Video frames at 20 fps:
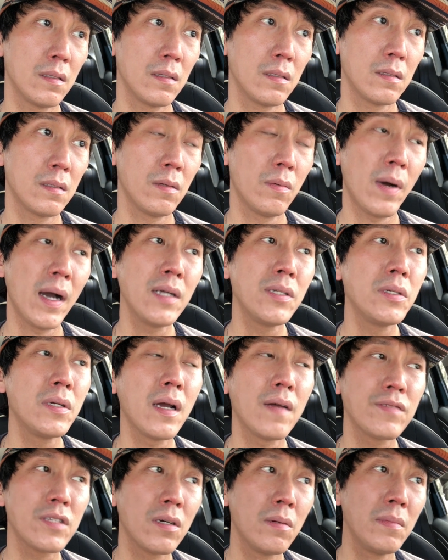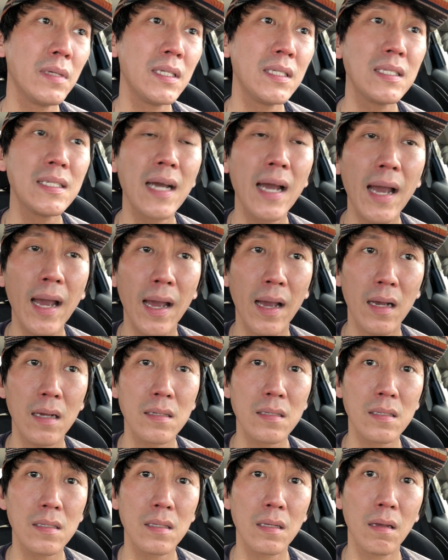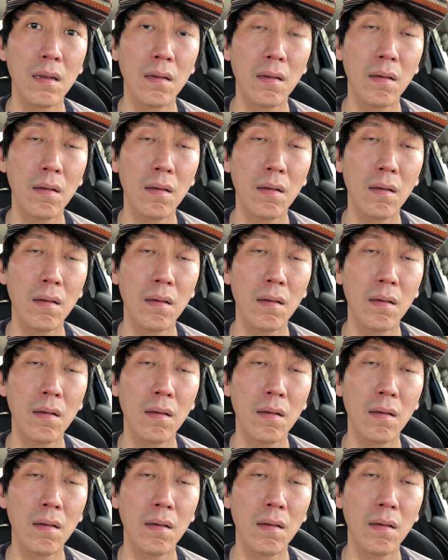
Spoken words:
So why do you have so many decks?